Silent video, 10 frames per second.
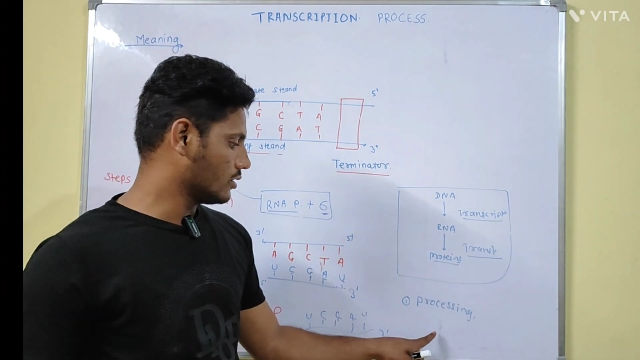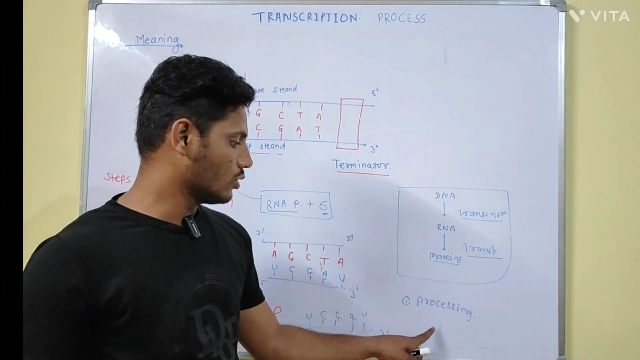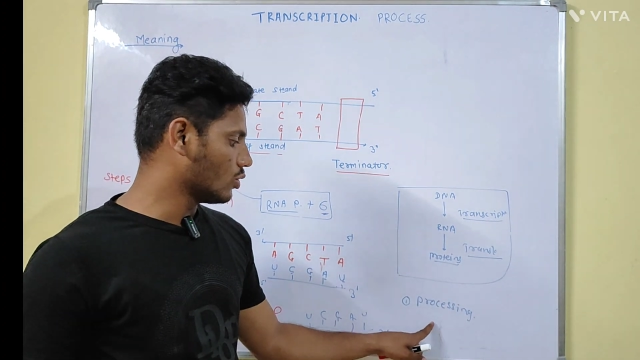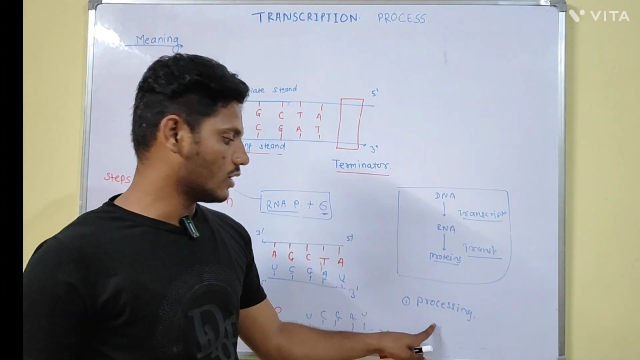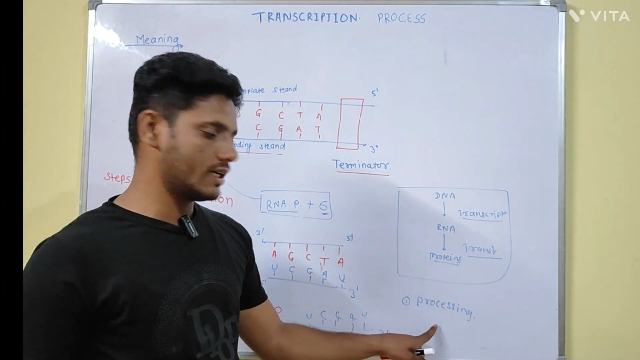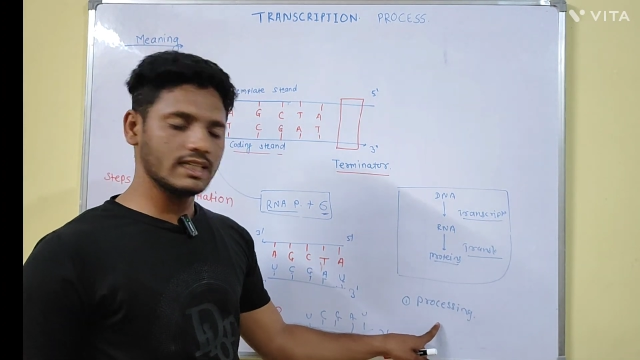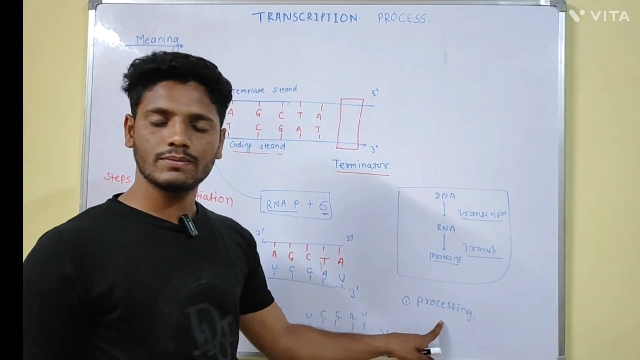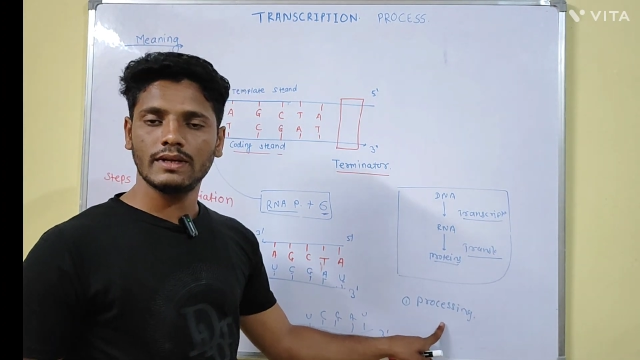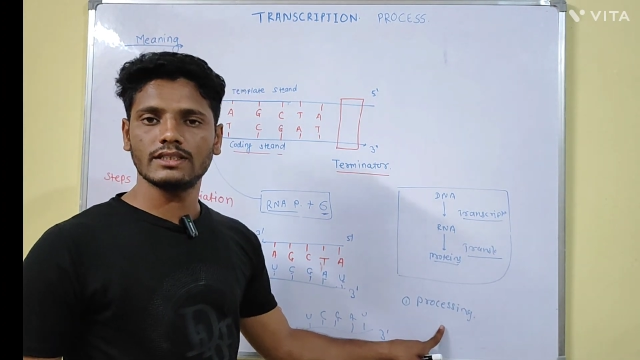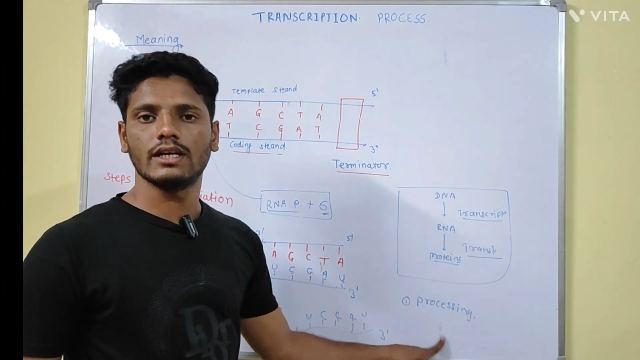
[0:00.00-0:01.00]
do not take
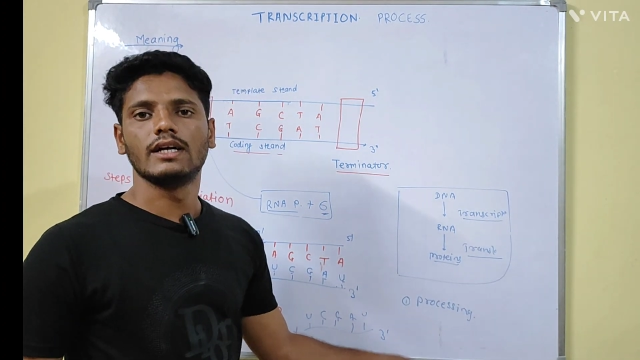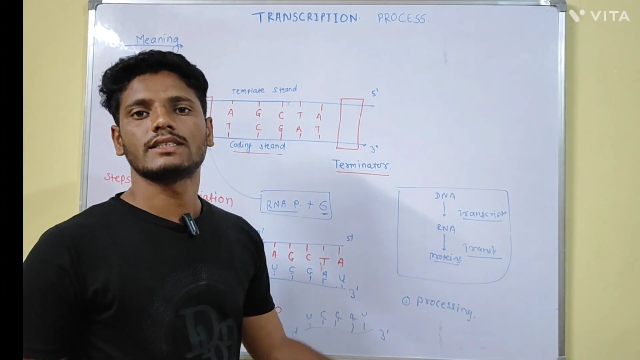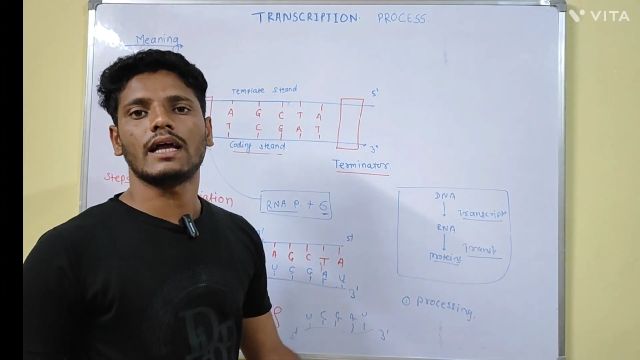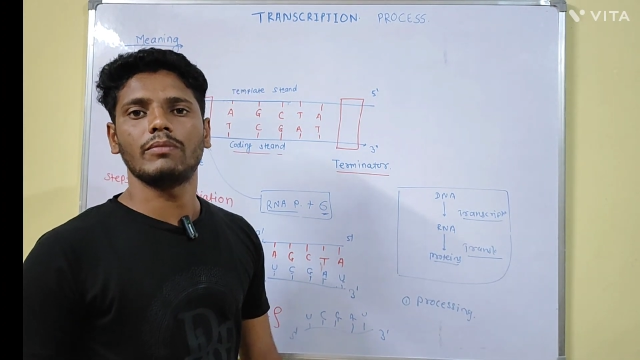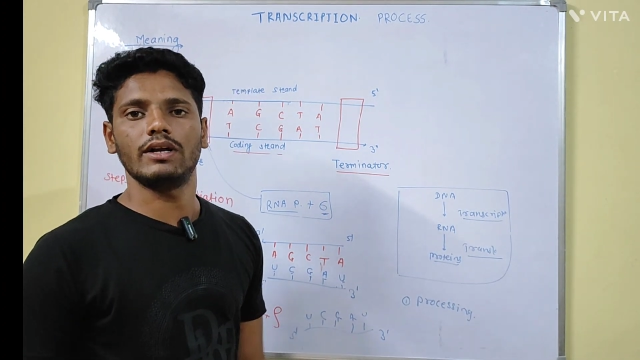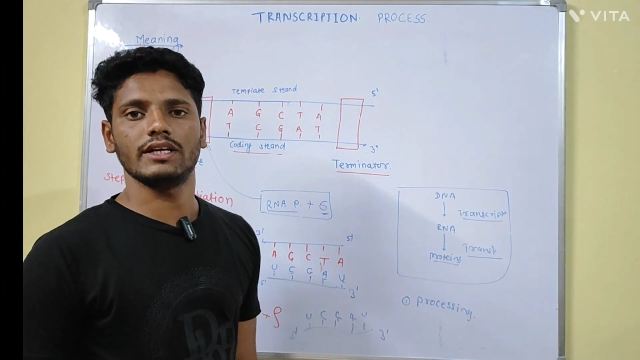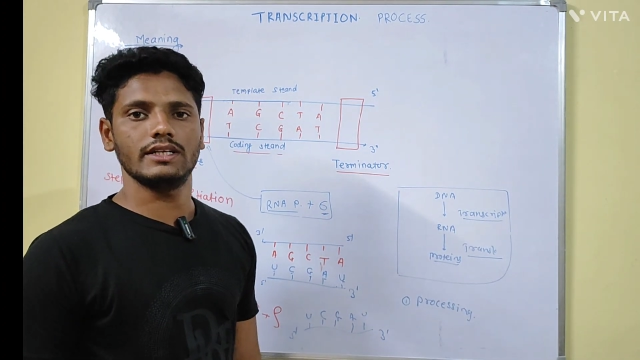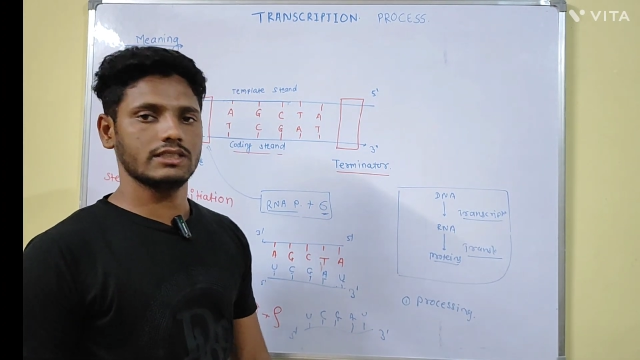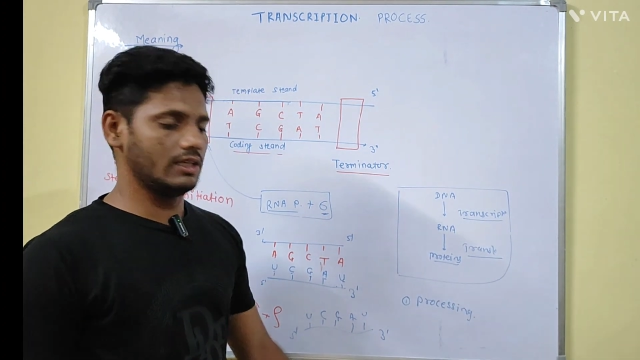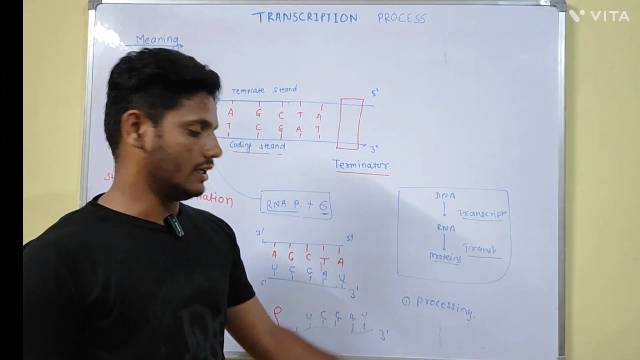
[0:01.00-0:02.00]
place
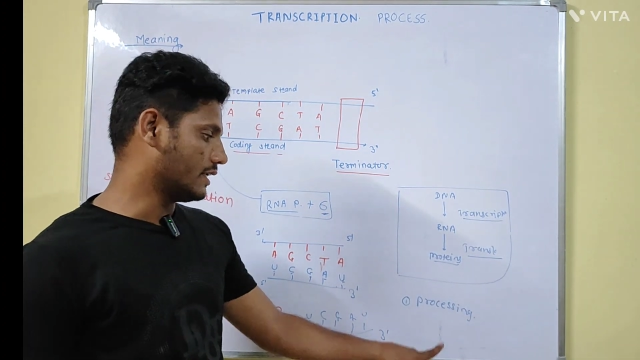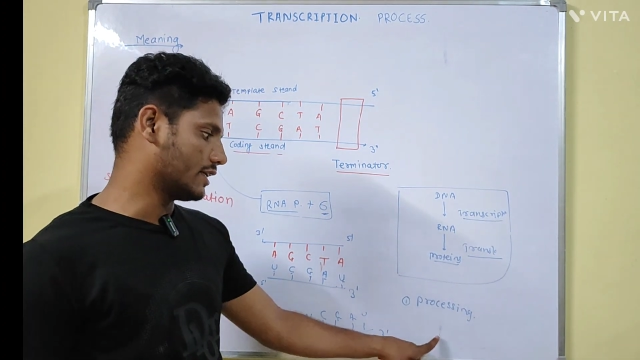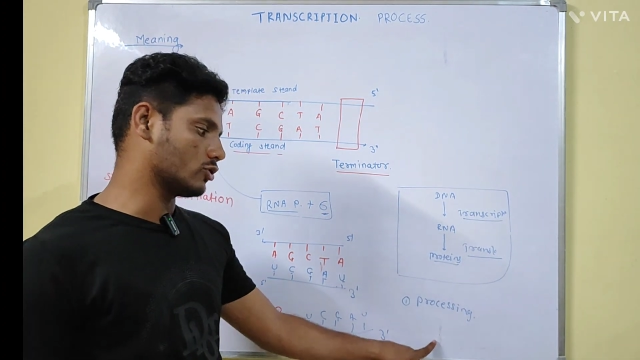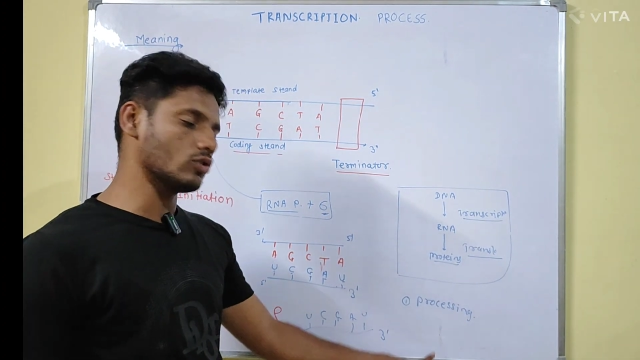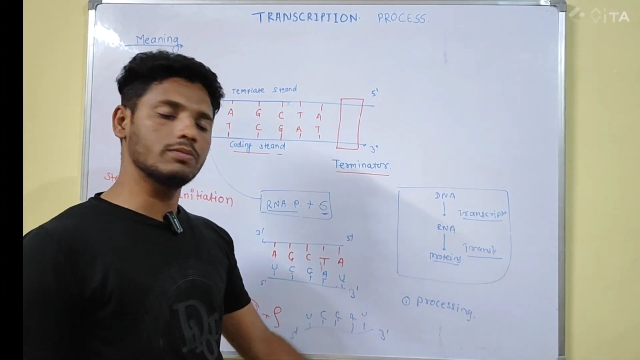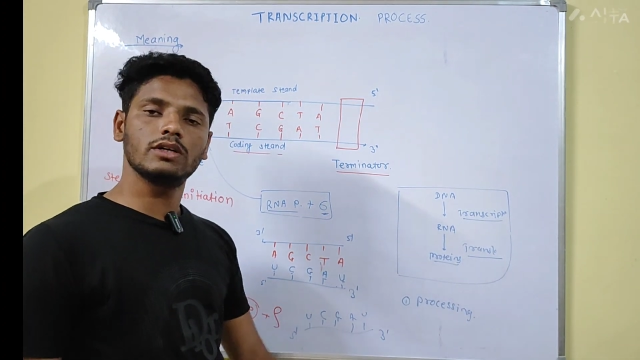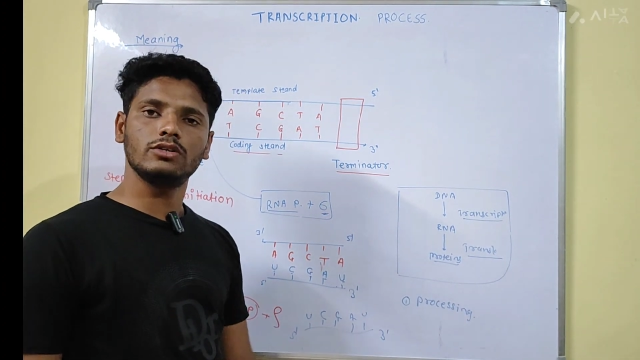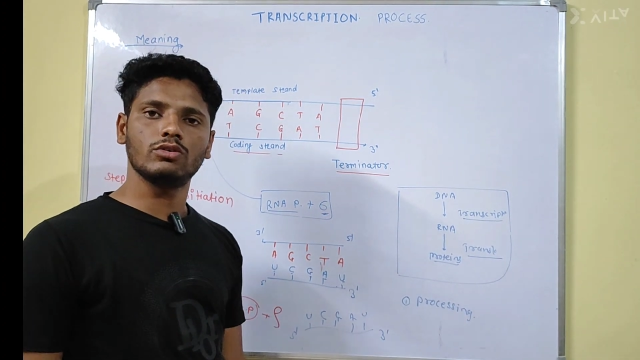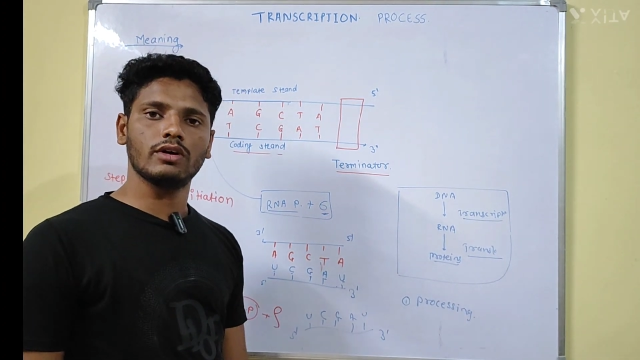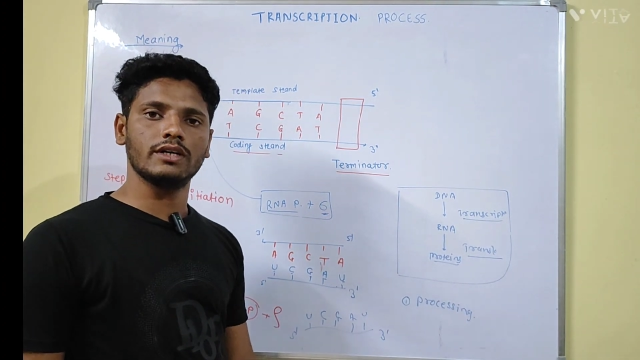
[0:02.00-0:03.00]
simultaneously in case of the
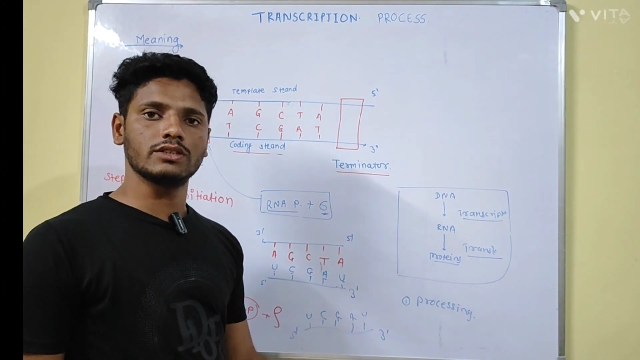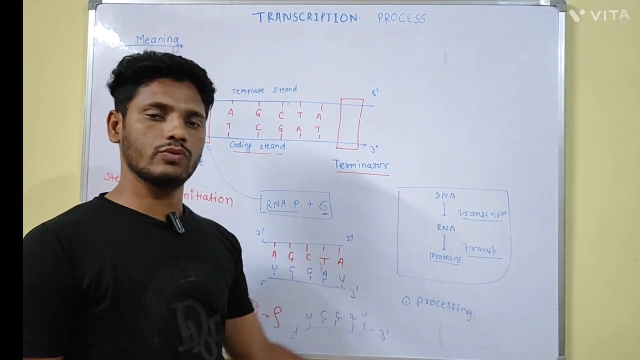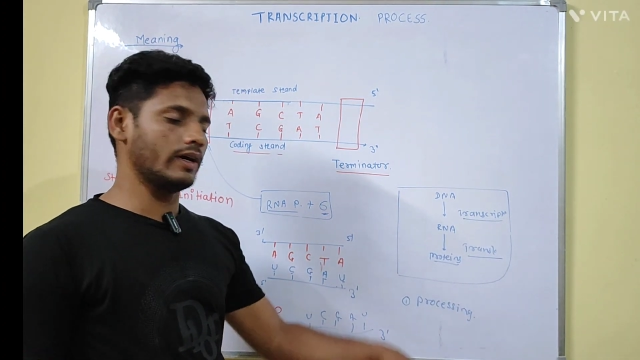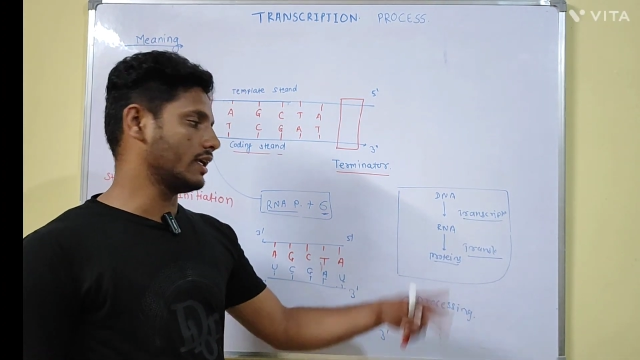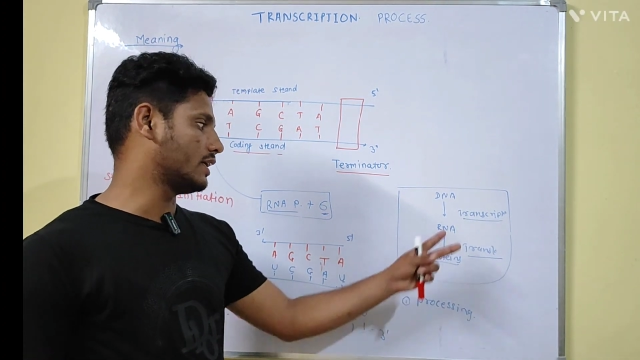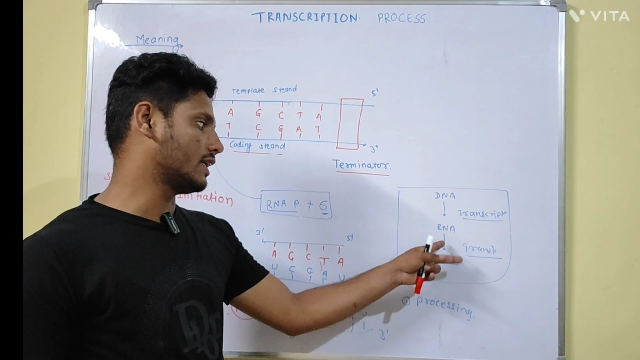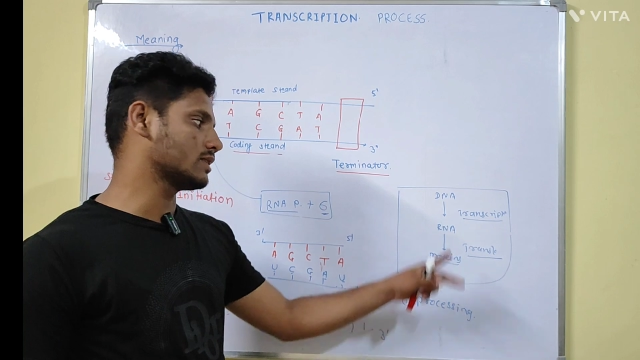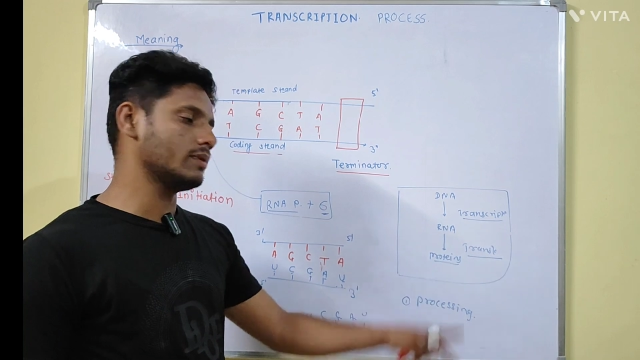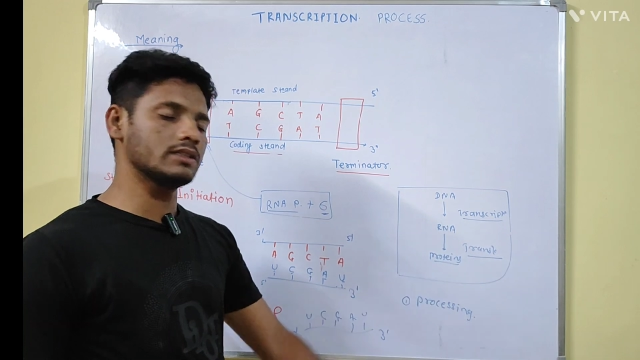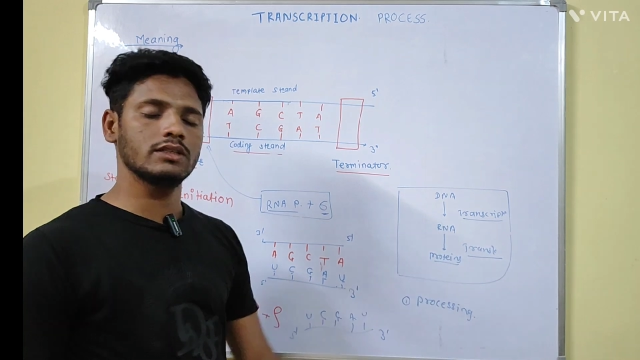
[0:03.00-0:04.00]
eukaryotes, while it
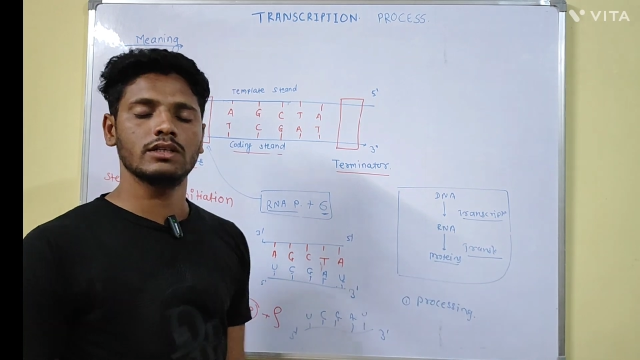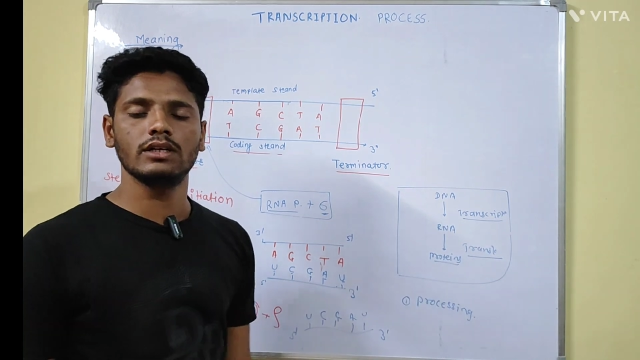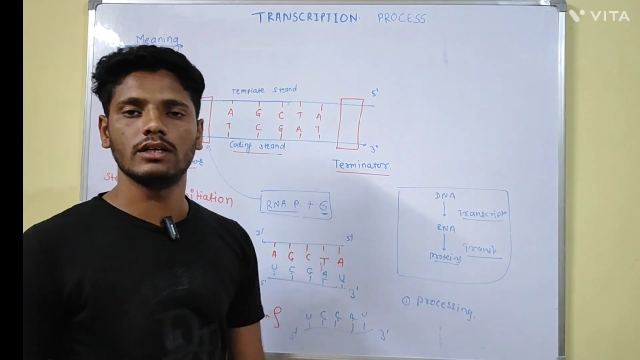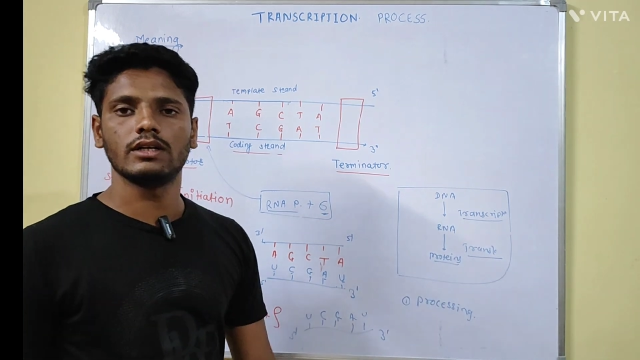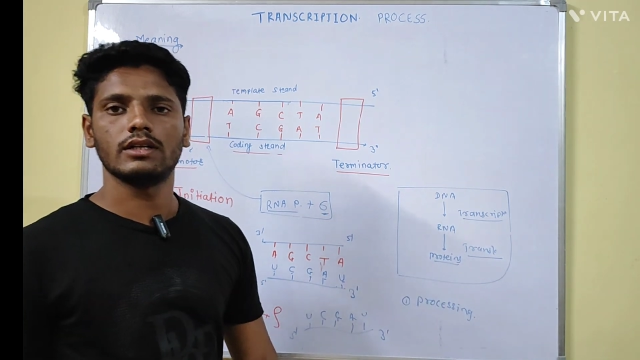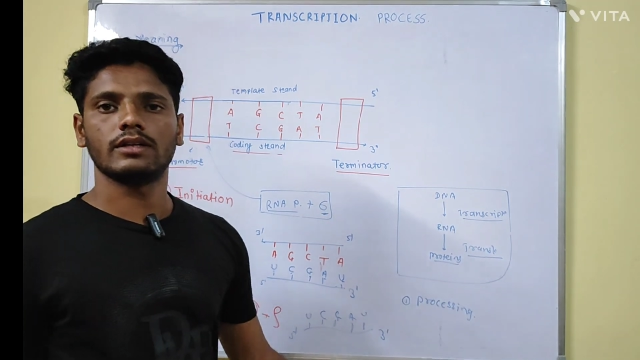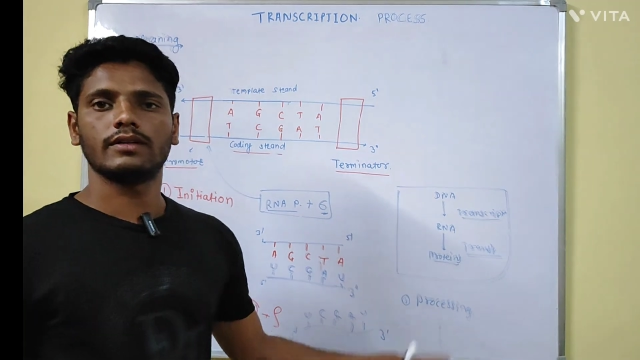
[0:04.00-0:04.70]
takes place in the